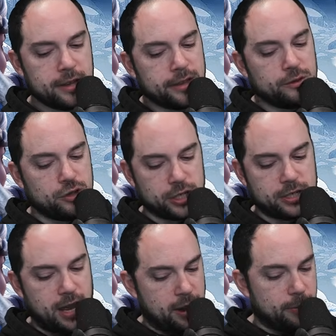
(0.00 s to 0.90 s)
You
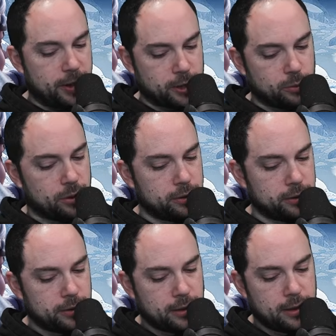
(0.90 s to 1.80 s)
just take mithril.
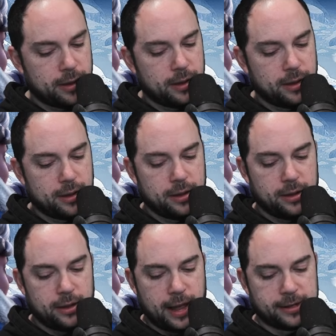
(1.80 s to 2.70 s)

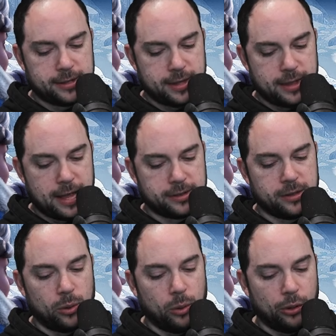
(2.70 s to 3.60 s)
That's
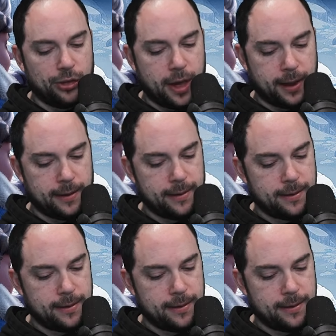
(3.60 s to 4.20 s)
the whole thing.